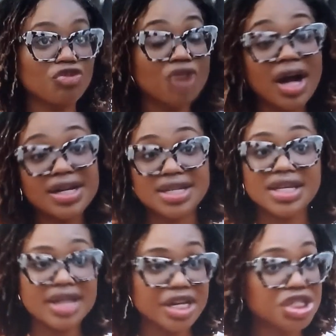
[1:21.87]
rocked
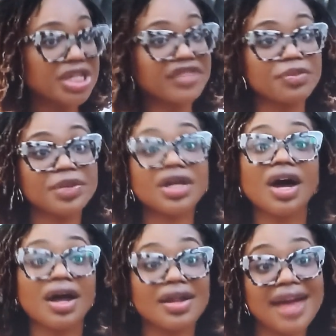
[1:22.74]
the nation even
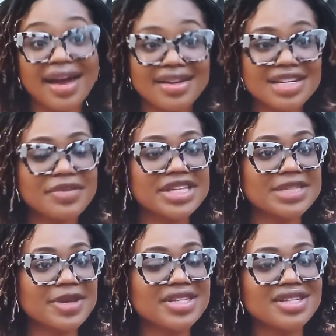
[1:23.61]
beyond academic
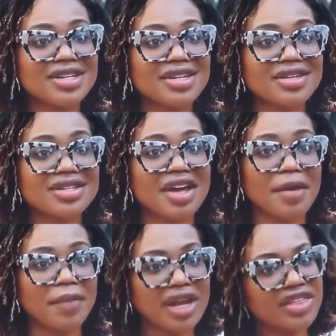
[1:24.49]
spaces,
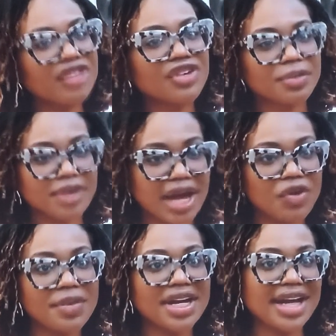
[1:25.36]
but I think for
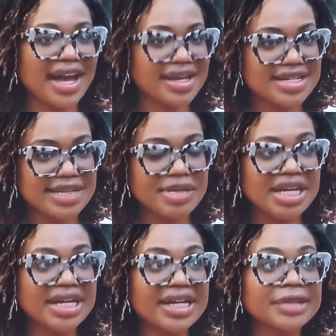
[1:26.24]
Black women in
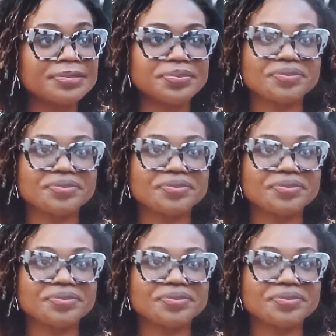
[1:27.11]
academia,